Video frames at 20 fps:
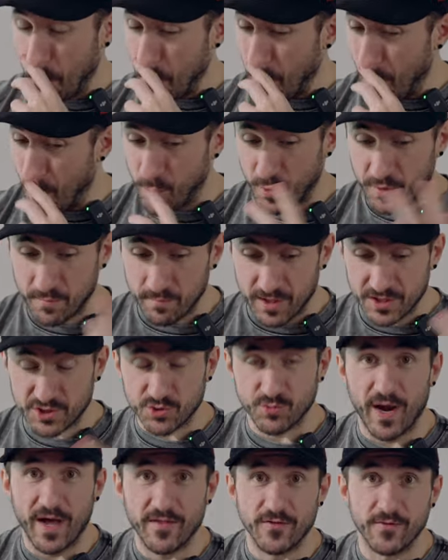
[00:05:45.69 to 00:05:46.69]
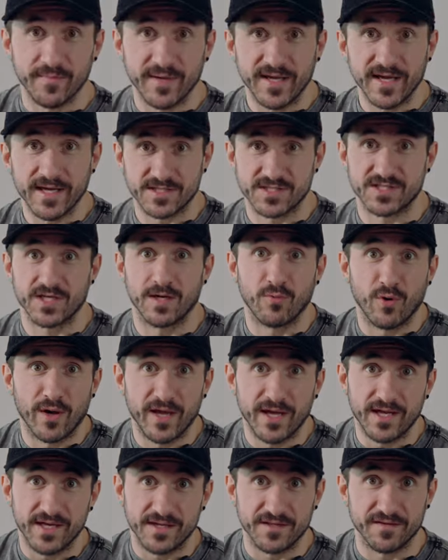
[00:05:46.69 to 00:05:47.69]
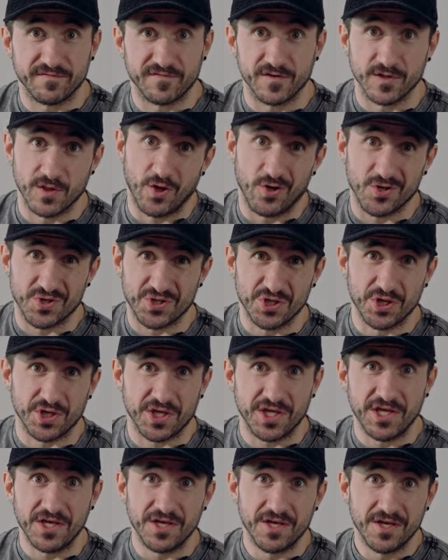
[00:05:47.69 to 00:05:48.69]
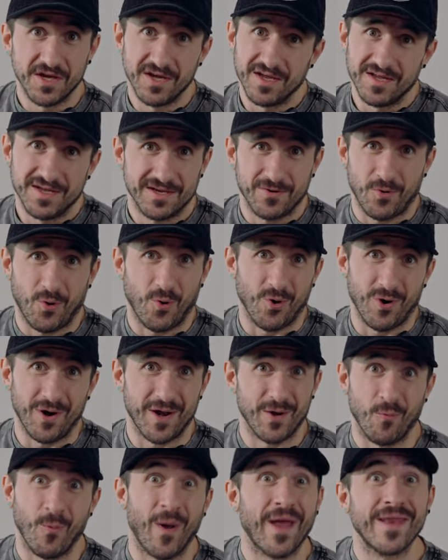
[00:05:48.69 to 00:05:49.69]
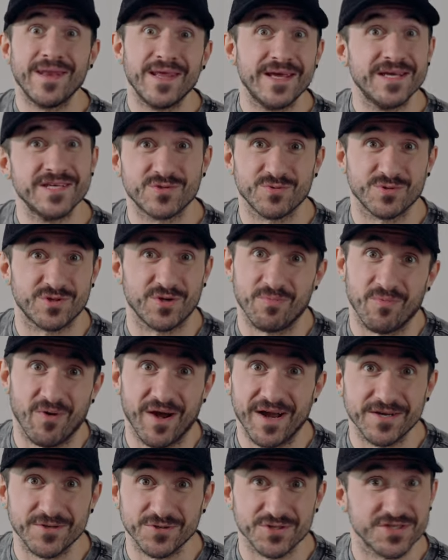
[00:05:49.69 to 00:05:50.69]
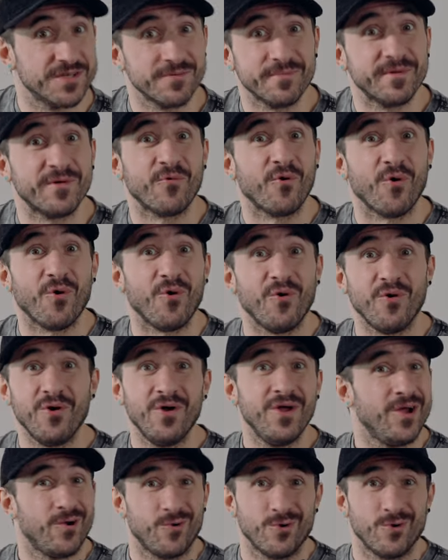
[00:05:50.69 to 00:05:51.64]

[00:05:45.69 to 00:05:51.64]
I would much rather be at Subway eating the footlong cookie or at Wendy's with their brand new cinnamon roll,